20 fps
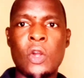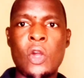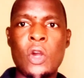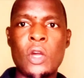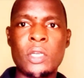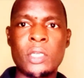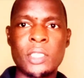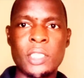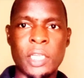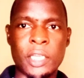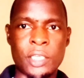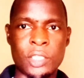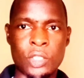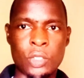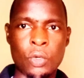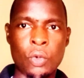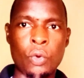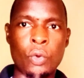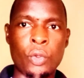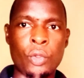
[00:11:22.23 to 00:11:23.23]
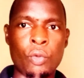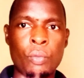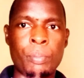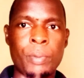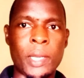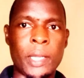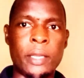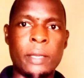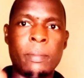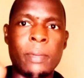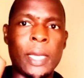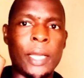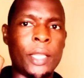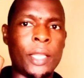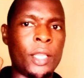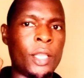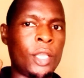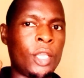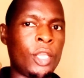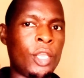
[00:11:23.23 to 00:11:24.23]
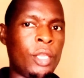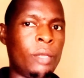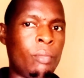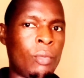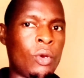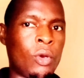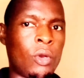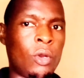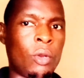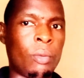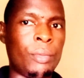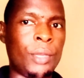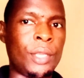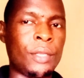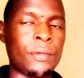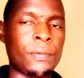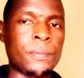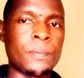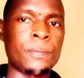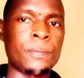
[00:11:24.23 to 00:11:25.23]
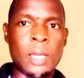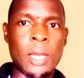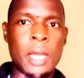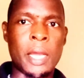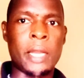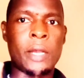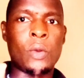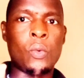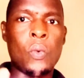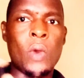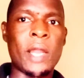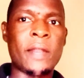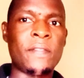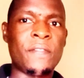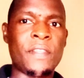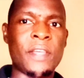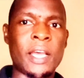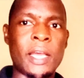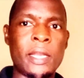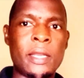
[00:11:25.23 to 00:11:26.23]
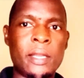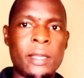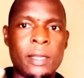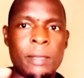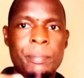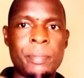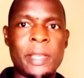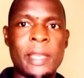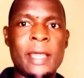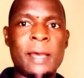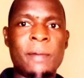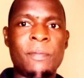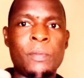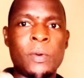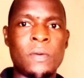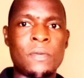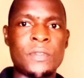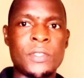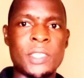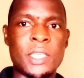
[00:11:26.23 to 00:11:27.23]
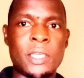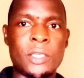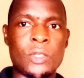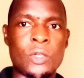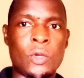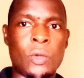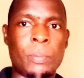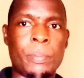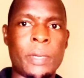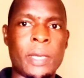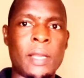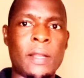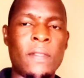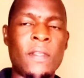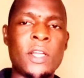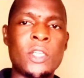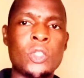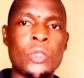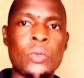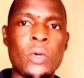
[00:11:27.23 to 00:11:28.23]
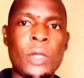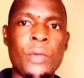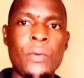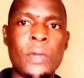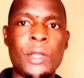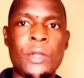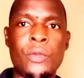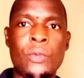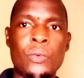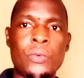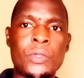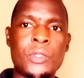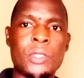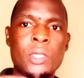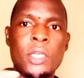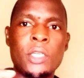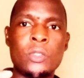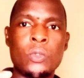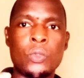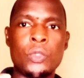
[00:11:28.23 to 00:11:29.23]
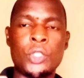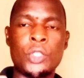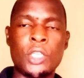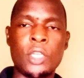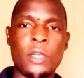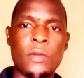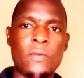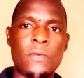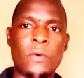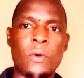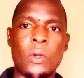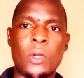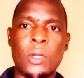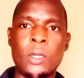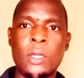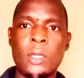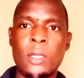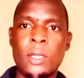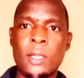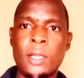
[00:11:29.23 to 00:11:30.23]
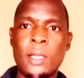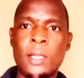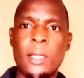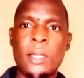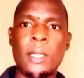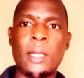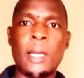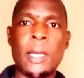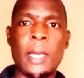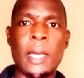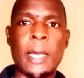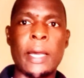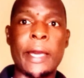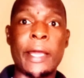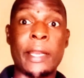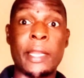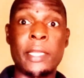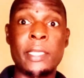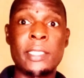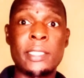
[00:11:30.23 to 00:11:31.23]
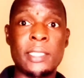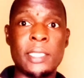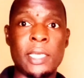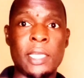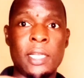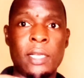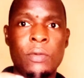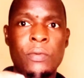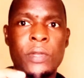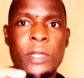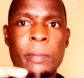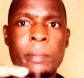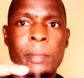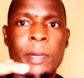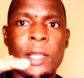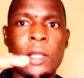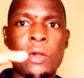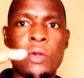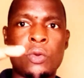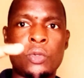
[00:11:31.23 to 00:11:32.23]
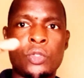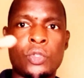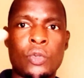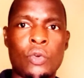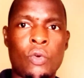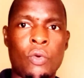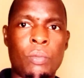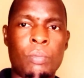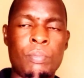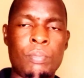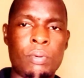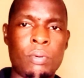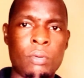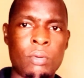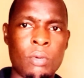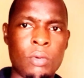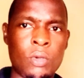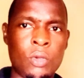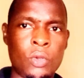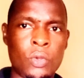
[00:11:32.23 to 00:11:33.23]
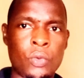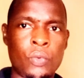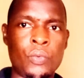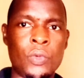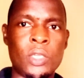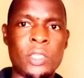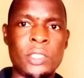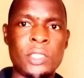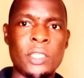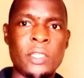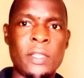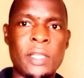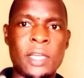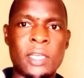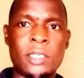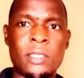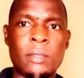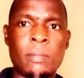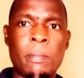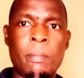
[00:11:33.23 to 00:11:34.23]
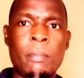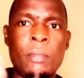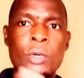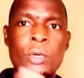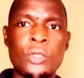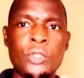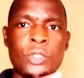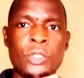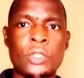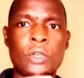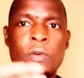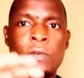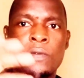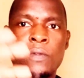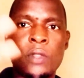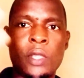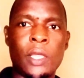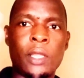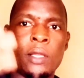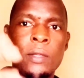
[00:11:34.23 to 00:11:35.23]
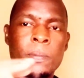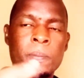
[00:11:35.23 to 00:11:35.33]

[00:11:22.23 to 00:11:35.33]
content occupied by hemoglobin and 1/3 made up of central part. That's why when you try to check for a red cell in a microscope, you'll see that most of the